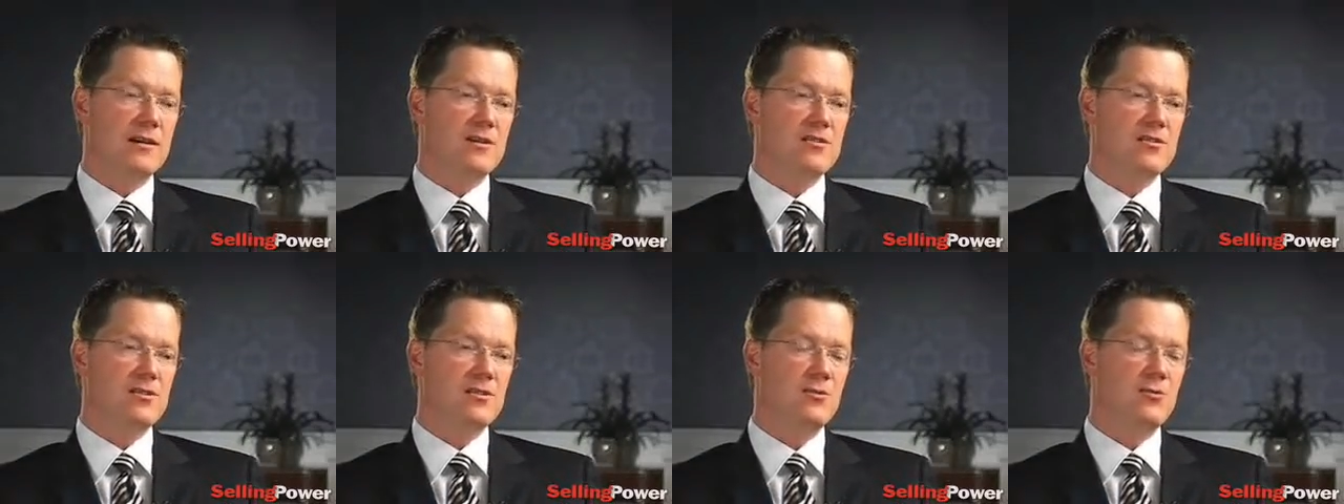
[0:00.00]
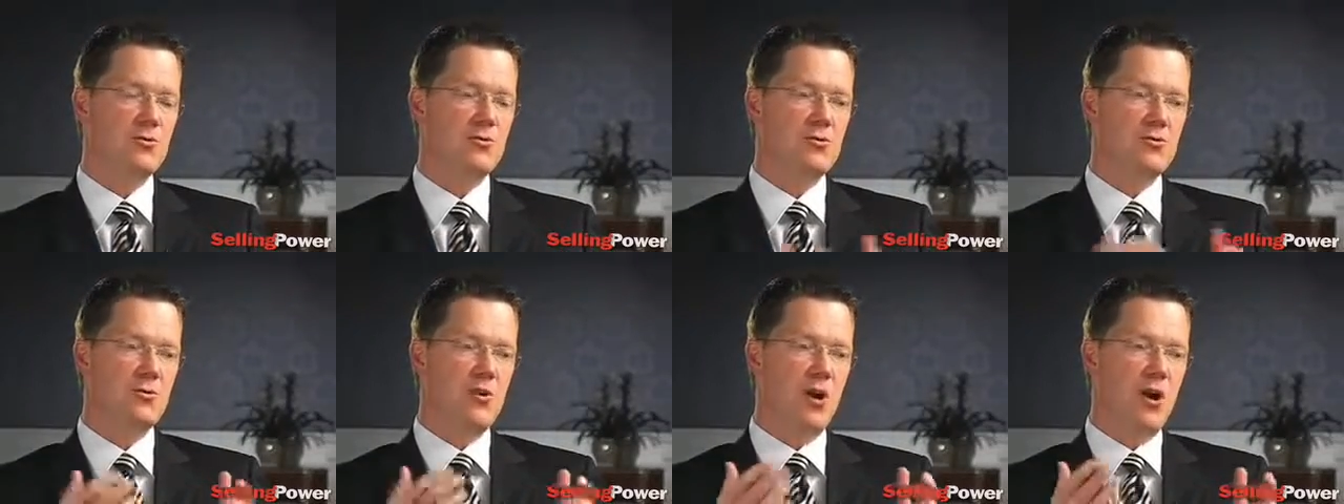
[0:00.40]

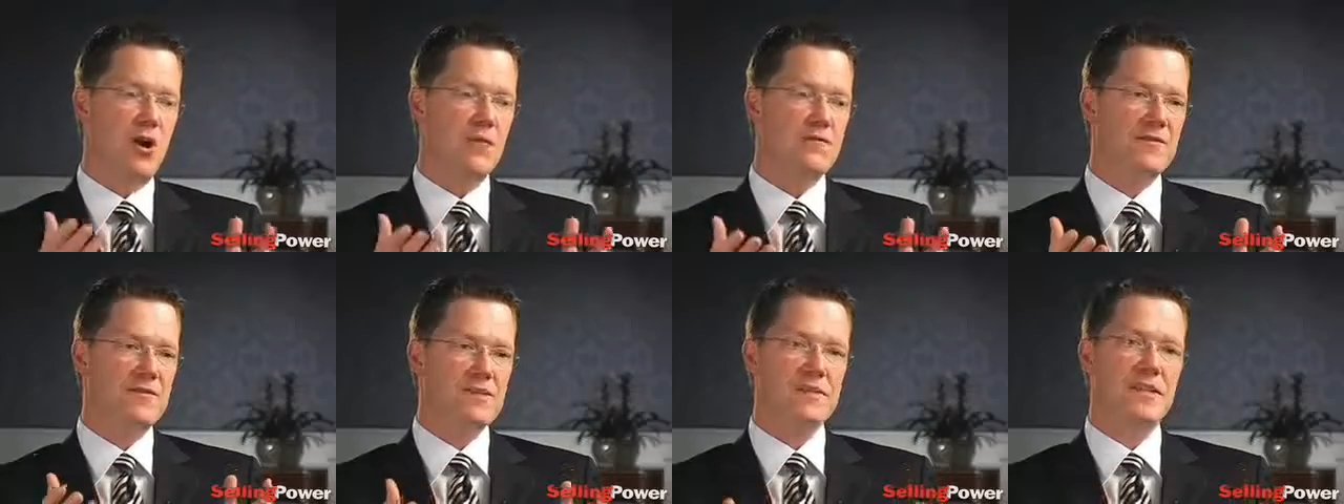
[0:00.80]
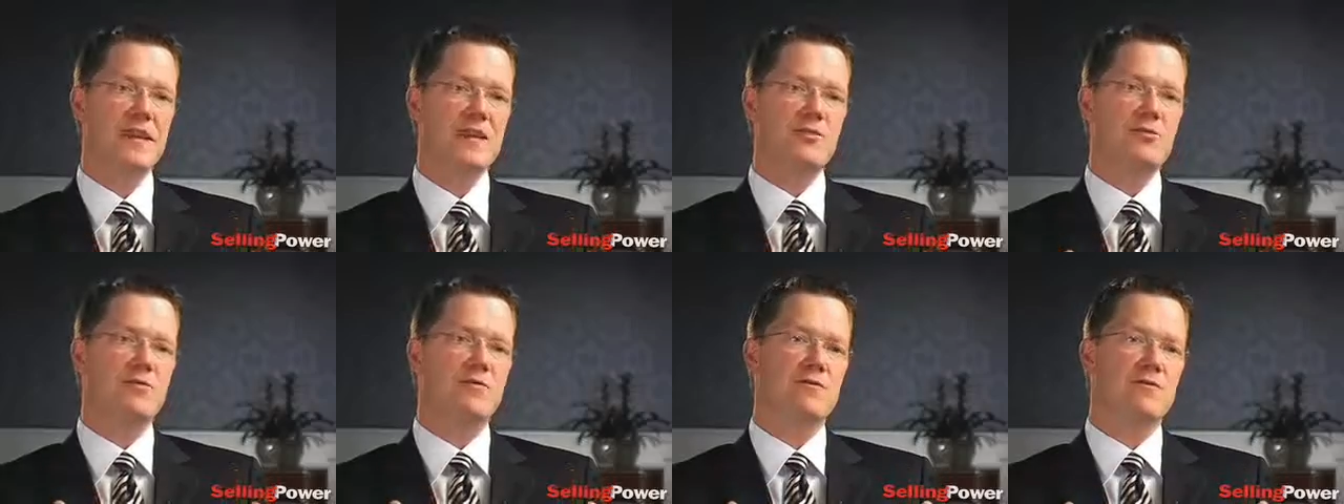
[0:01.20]
Too often
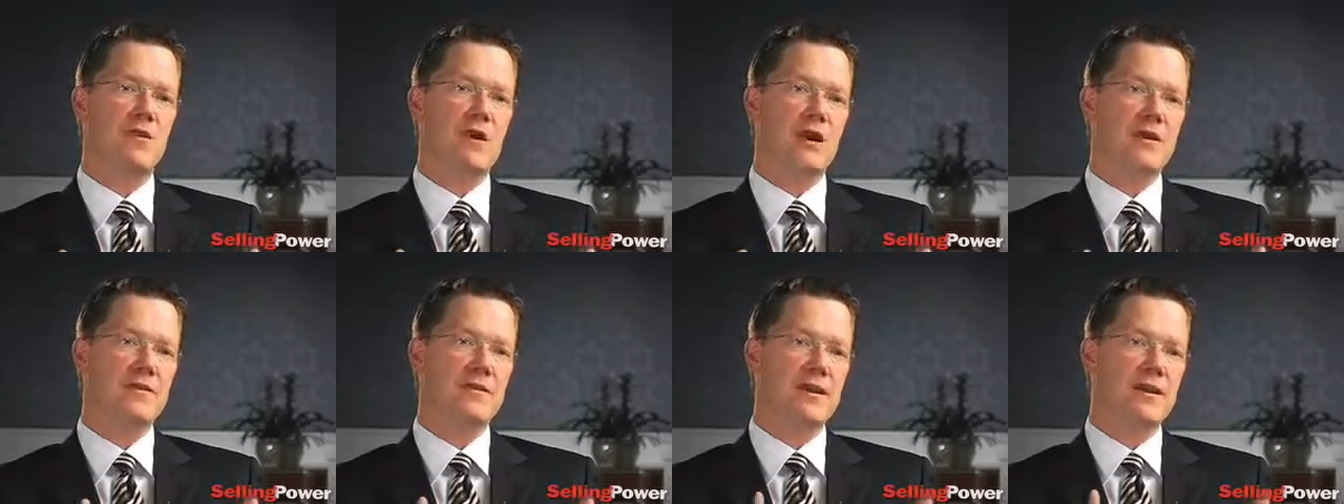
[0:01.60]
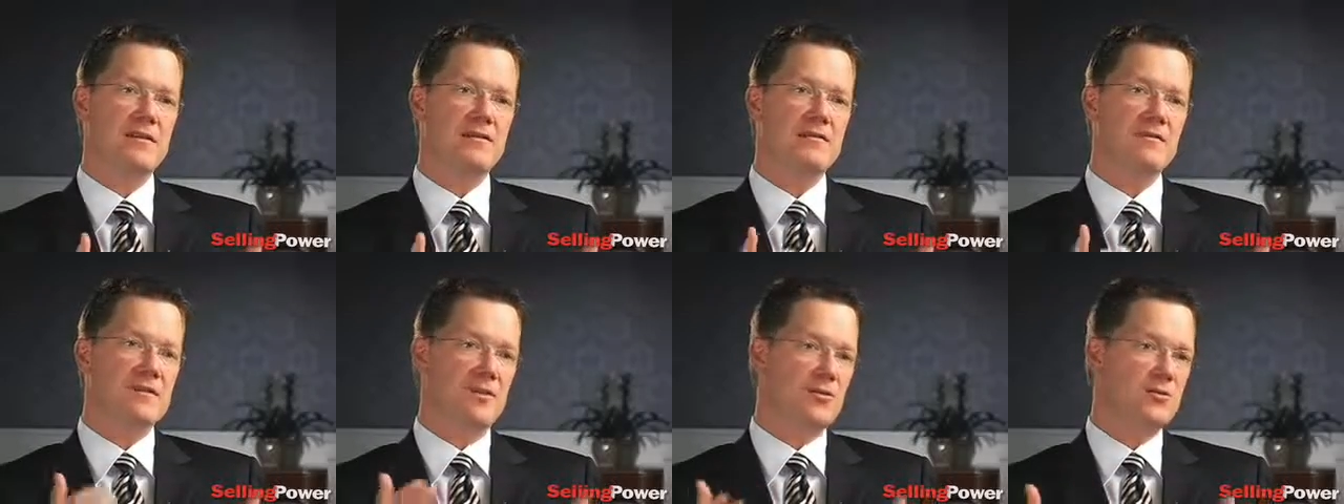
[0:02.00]
today you'll find
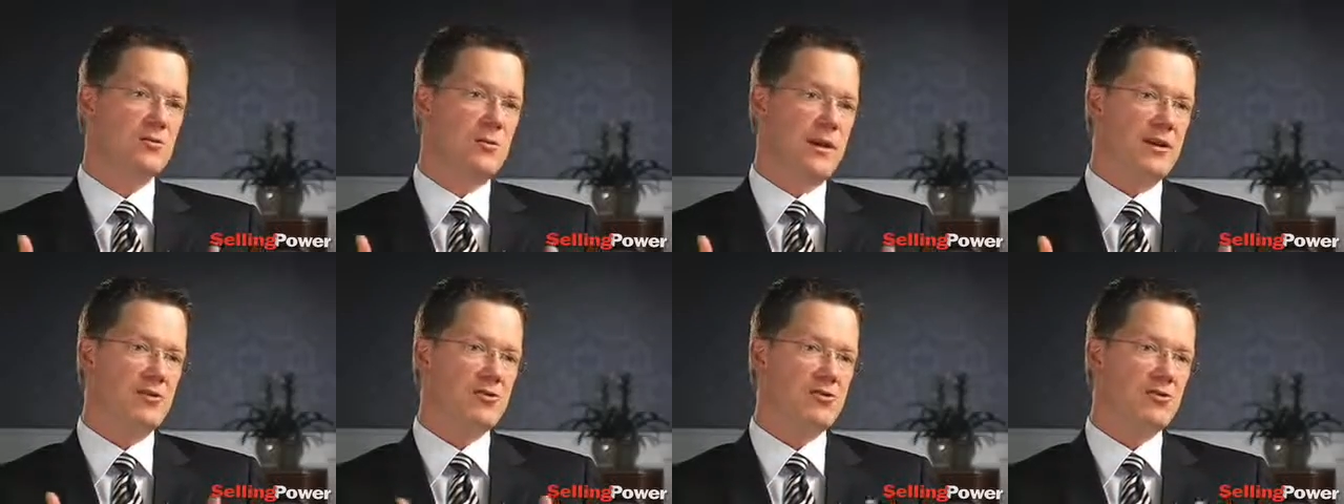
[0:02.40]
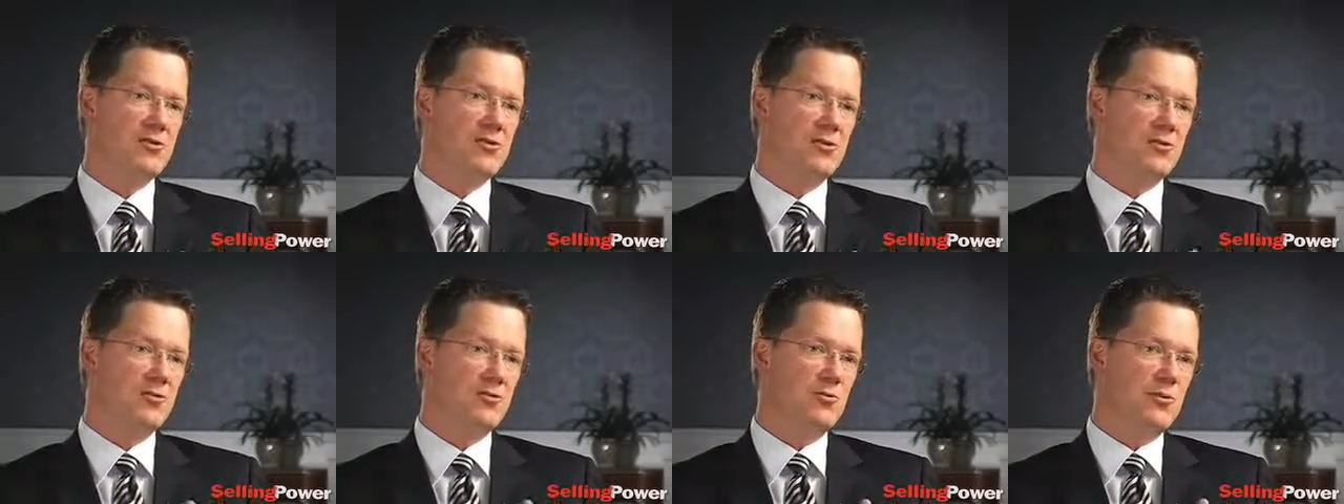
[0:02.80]
that sales managers
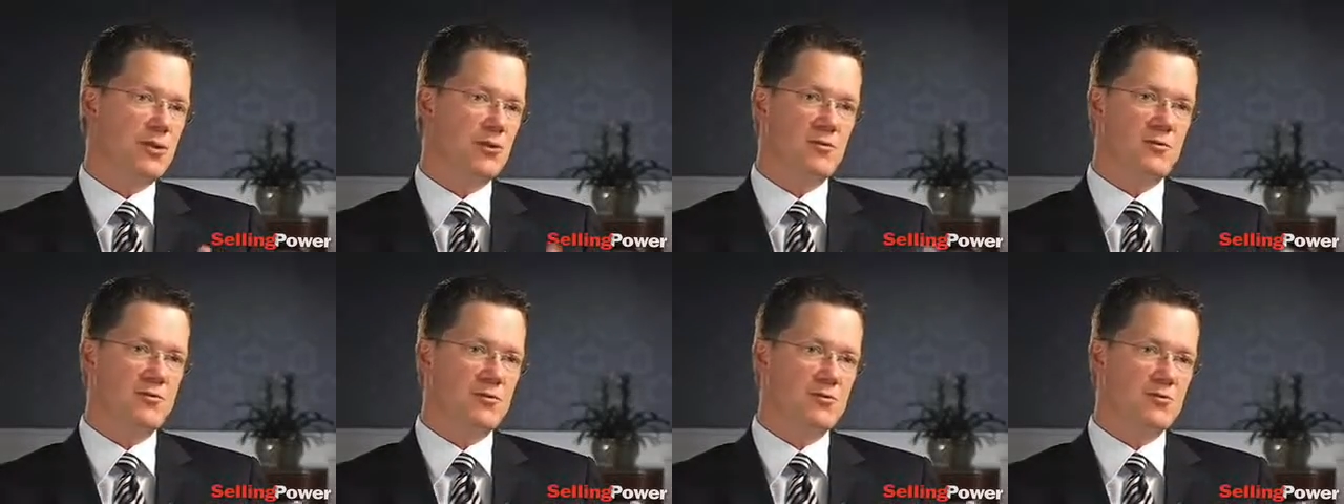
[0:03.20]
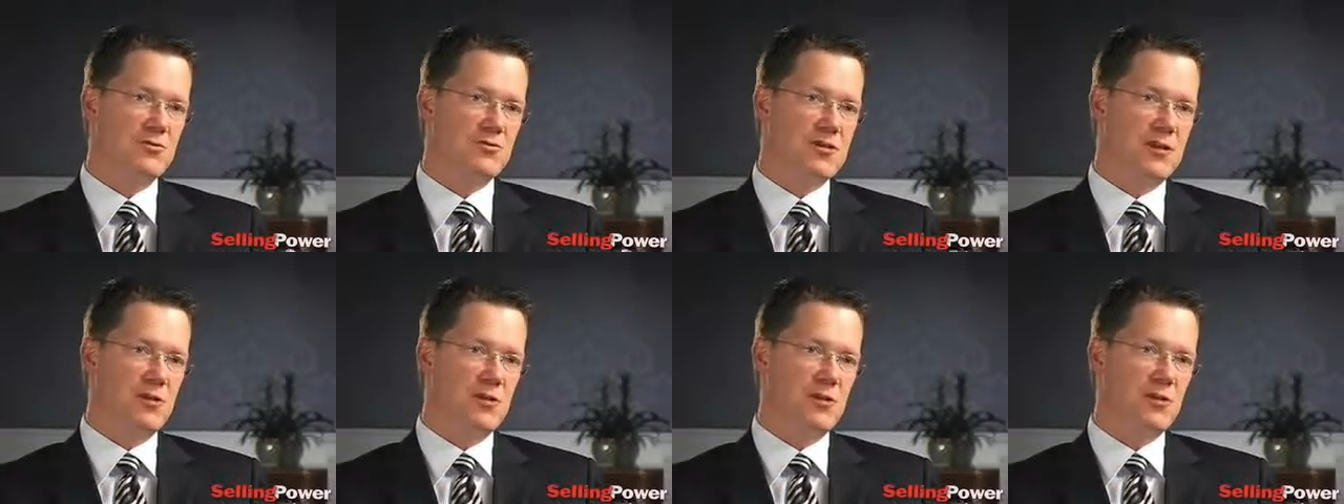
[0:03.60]
do
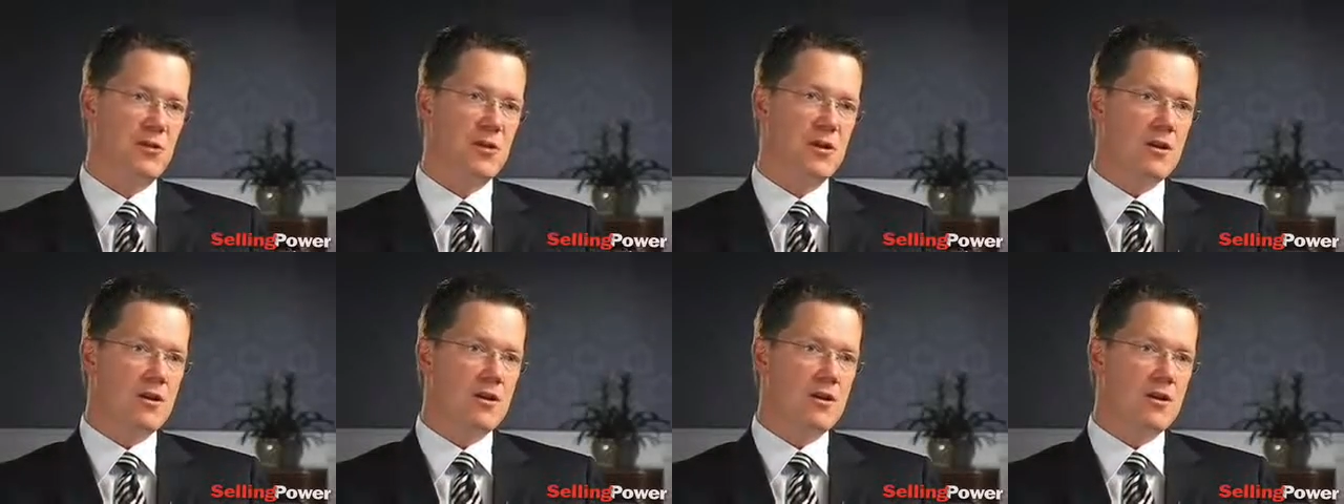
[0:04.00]
interviews that are